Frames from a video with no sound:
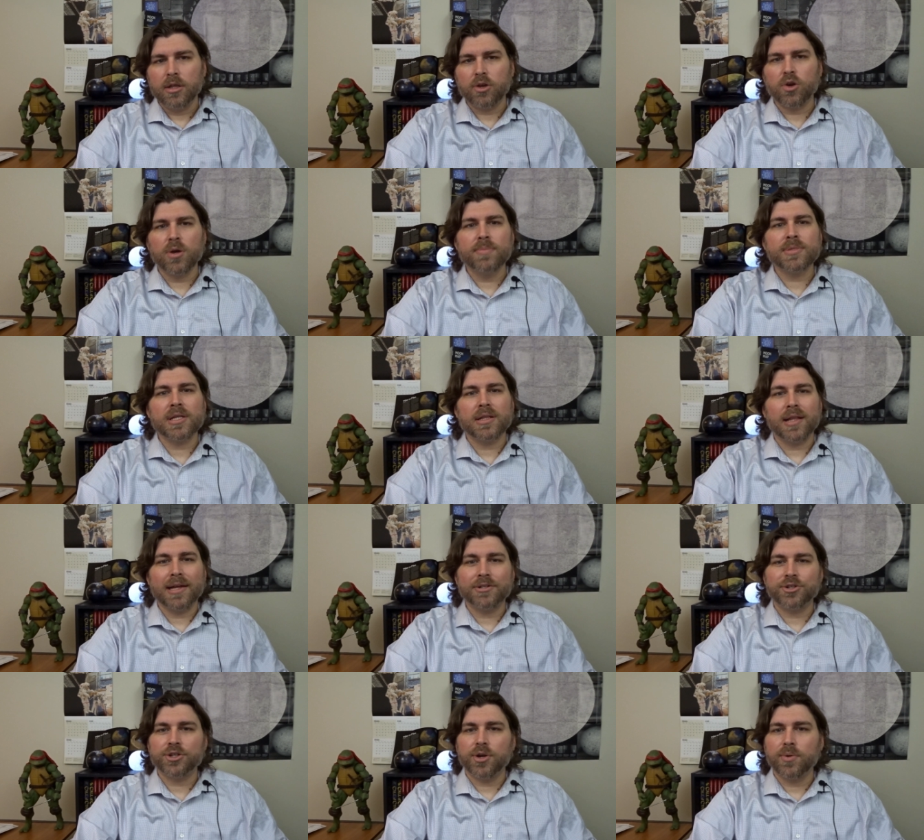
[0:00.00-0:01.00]
The Crimson
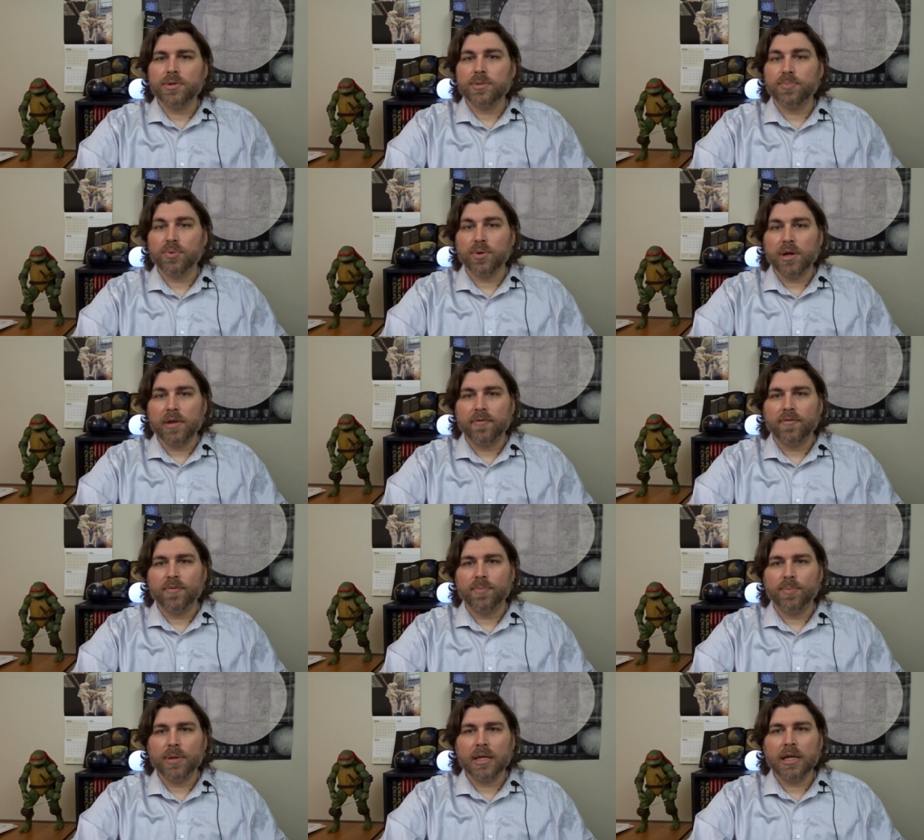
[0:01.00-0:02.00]
Light Show is brief,
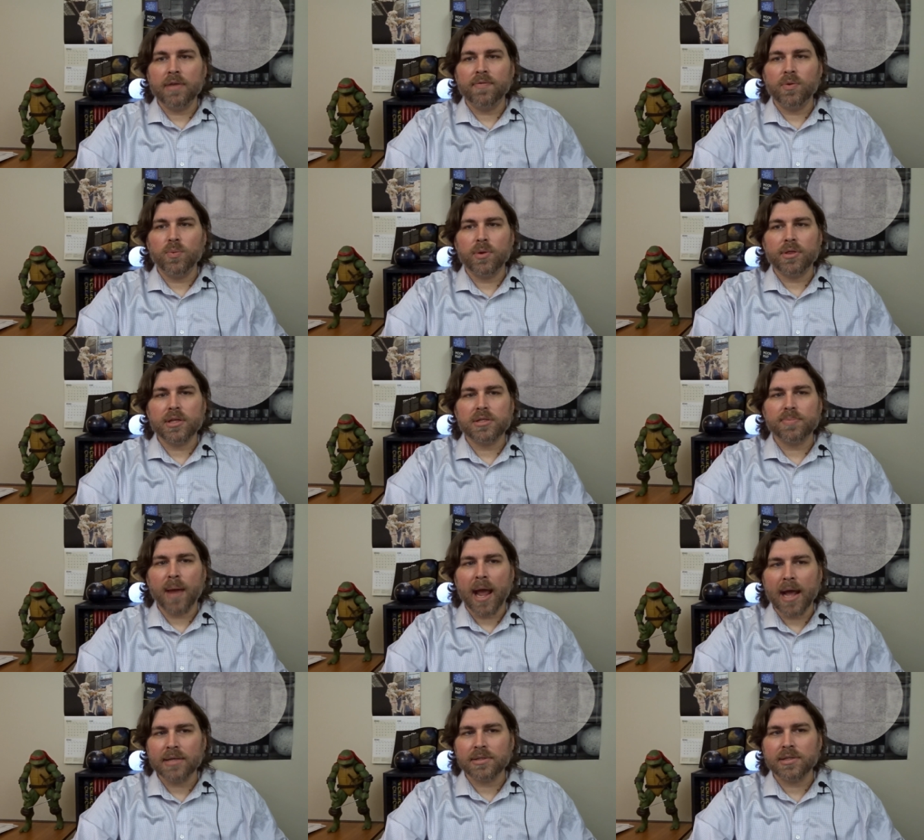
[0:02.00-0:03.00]
but even with its
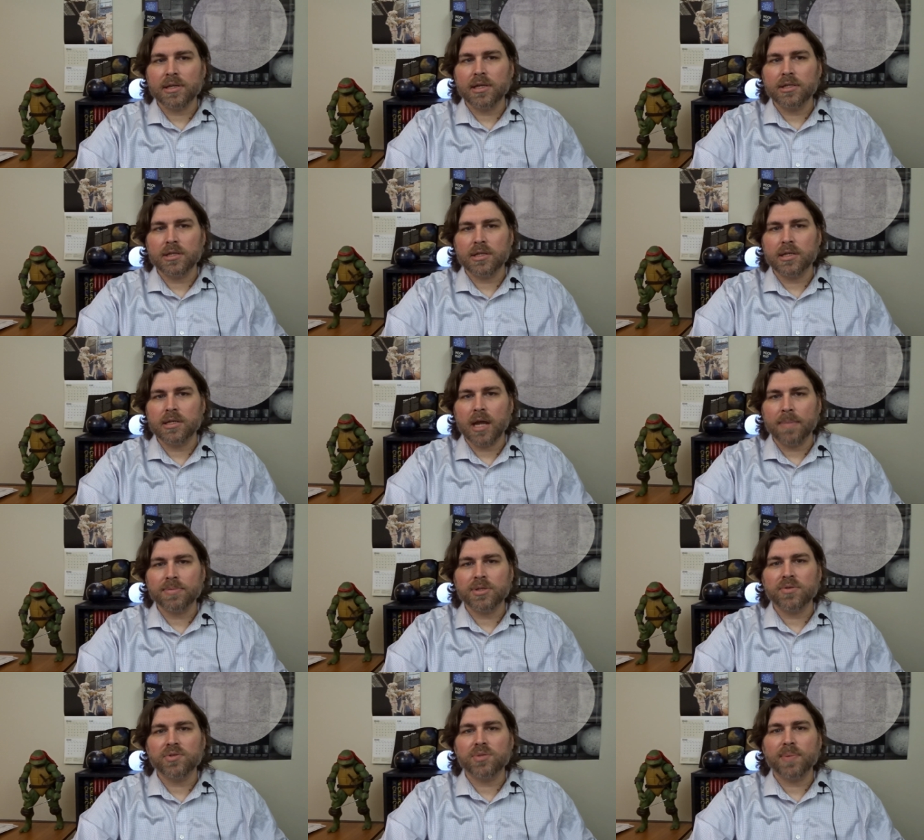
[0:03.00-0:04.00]
passing into the
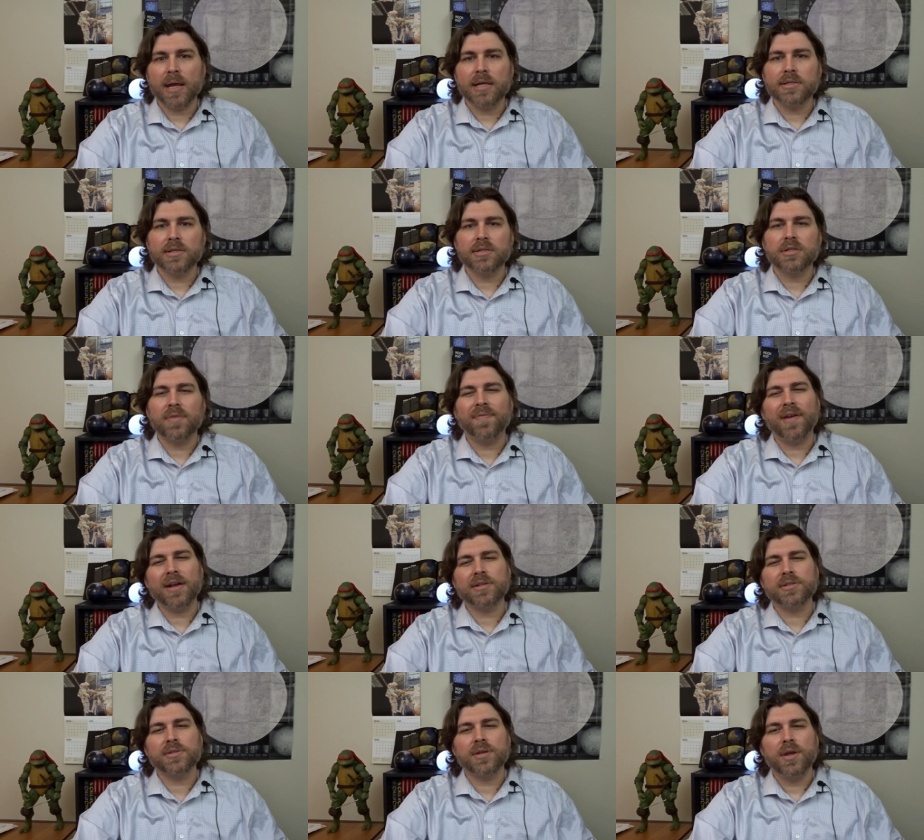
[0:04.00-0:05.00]
depths of space, its
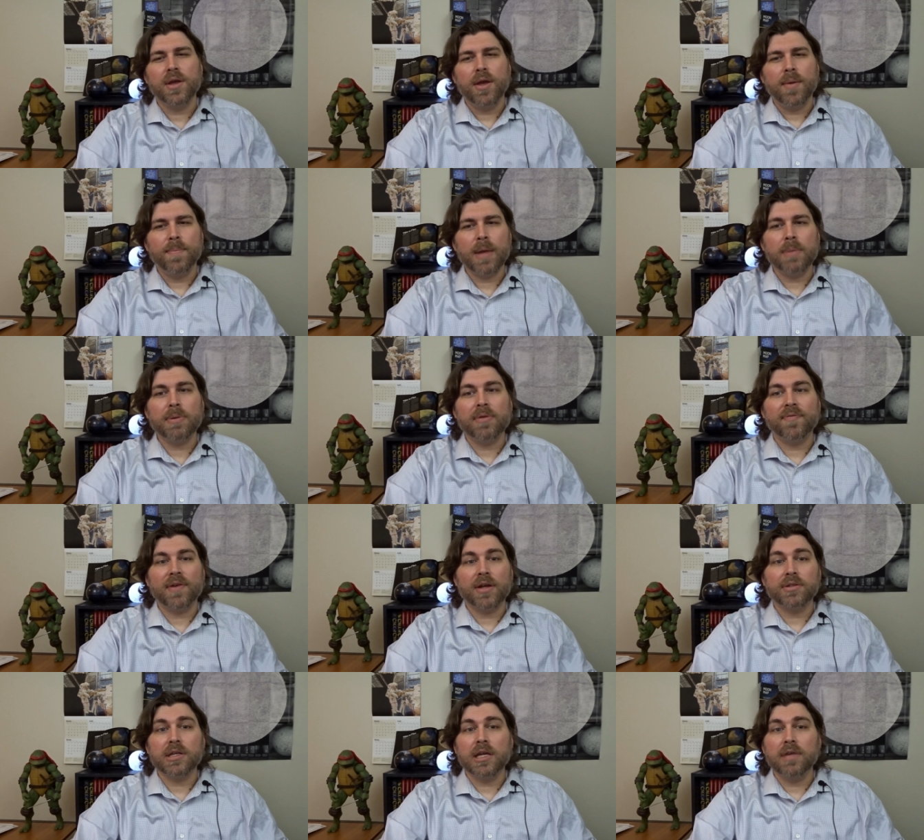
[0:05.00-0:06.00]
effects may be
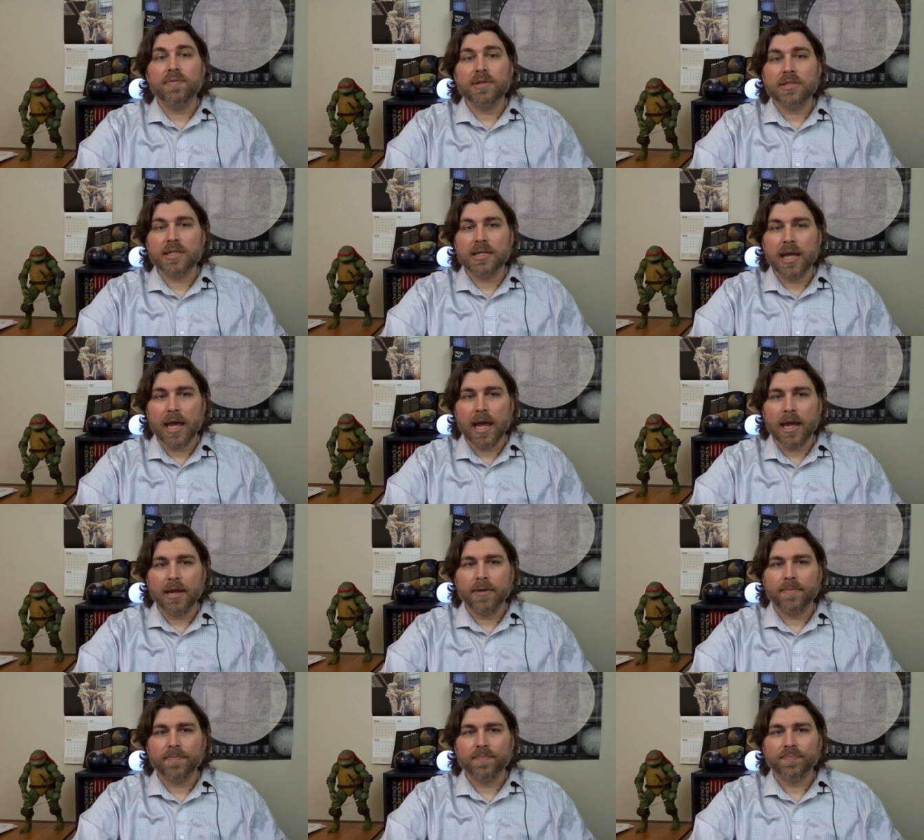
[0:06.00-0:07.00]
felt even
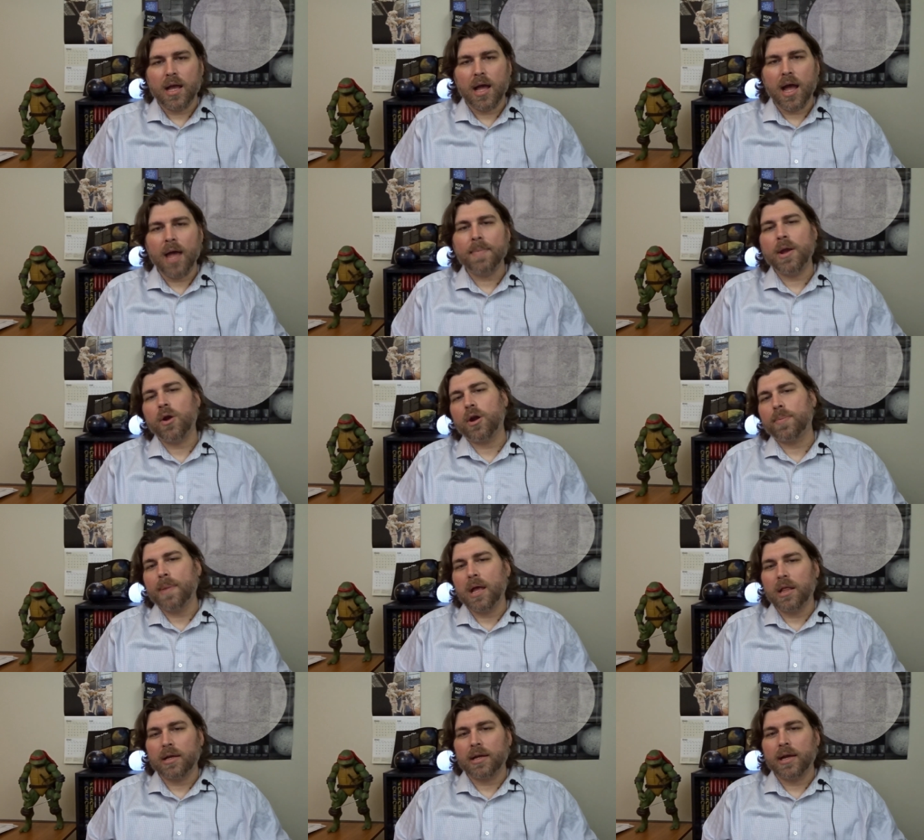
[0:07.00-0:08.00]
today. I'm Eric
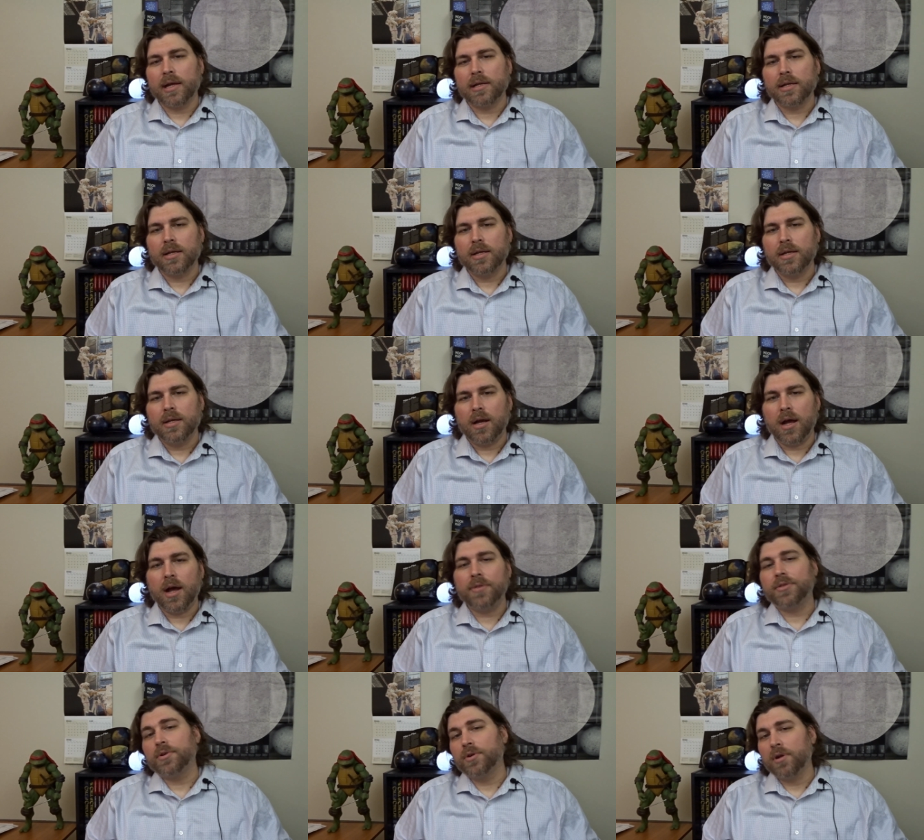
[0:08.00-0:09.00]
Malikyte,
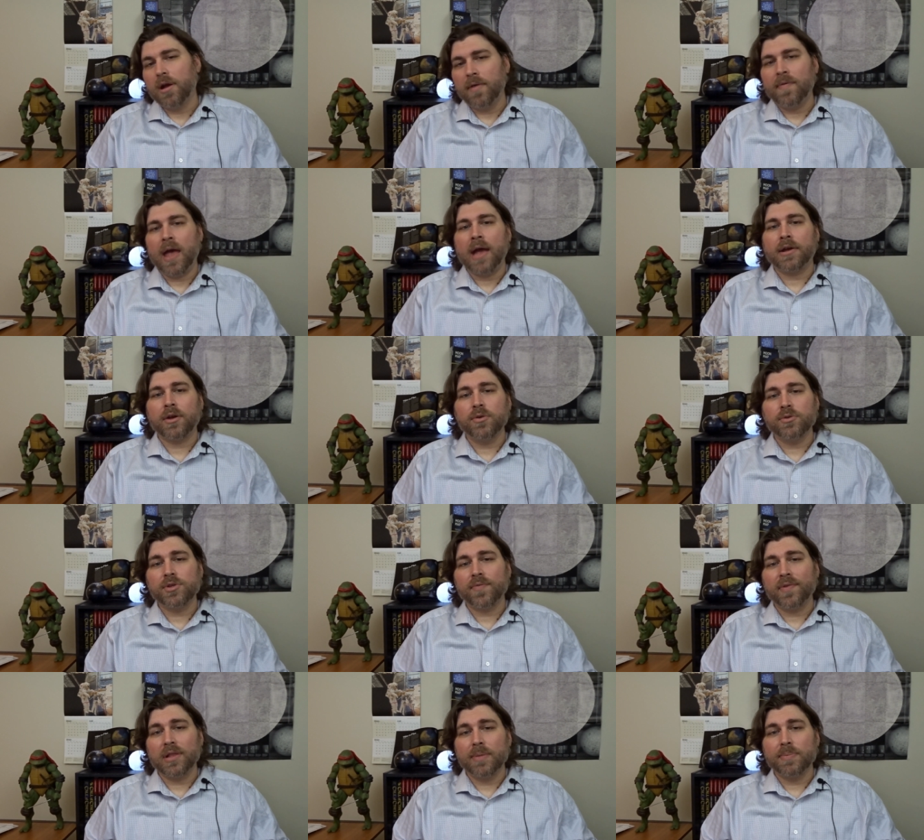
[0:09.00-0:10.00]
author of
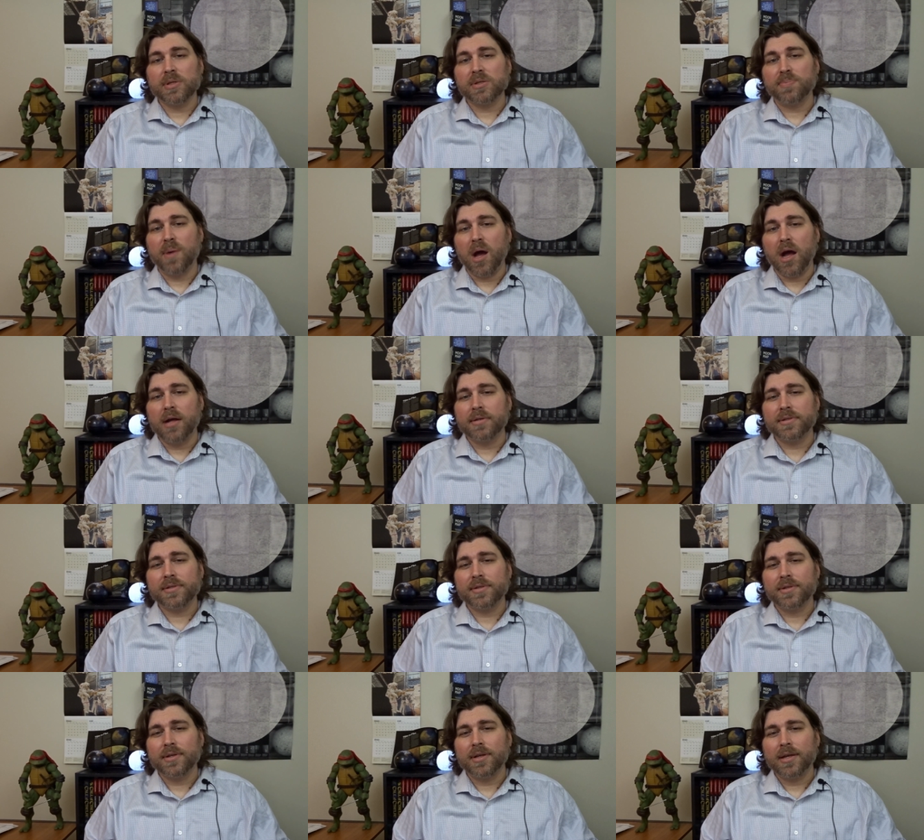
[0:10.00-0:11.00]
Echoes of Olympus
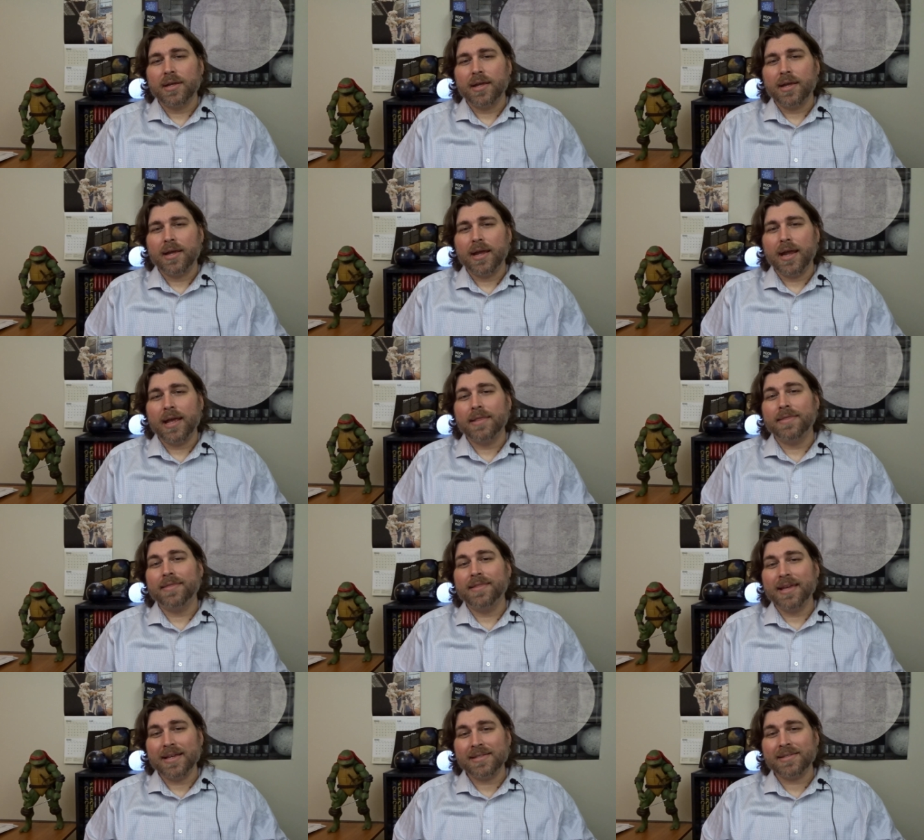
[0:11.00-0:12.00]
Mons,
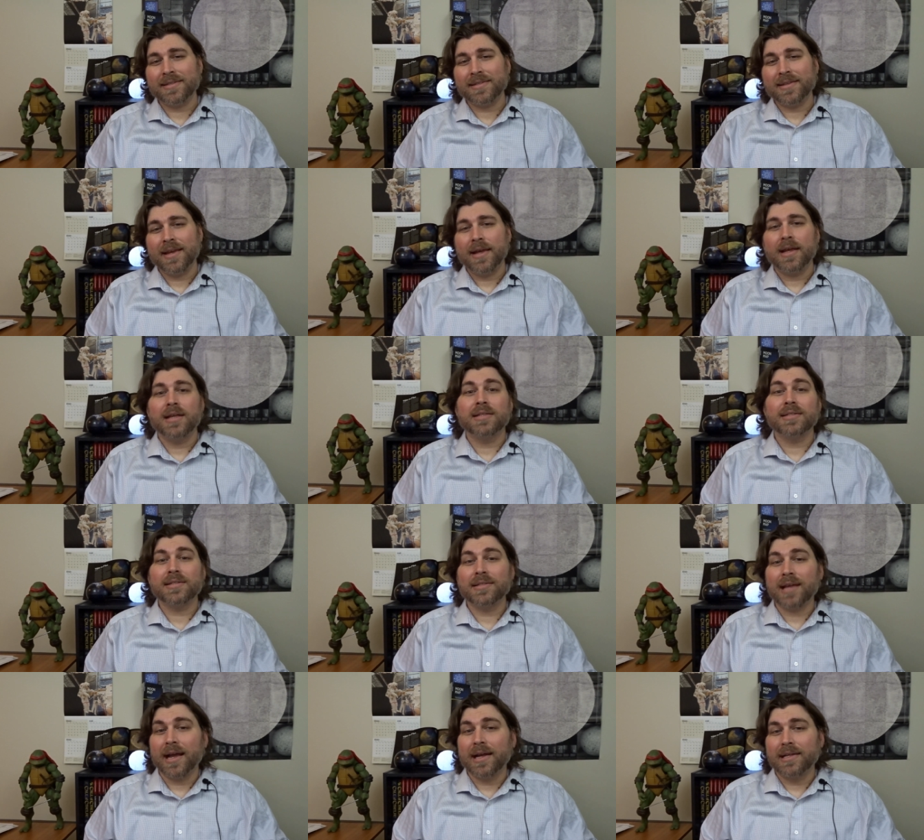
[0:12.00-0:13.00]
and this is
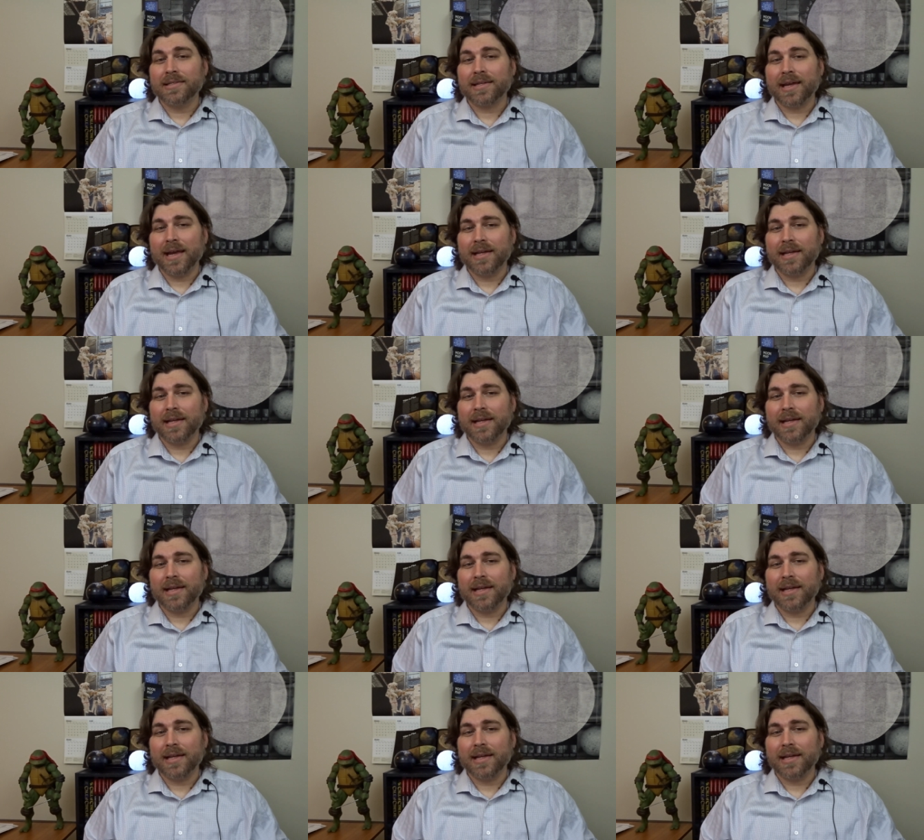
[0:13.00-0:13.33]
Science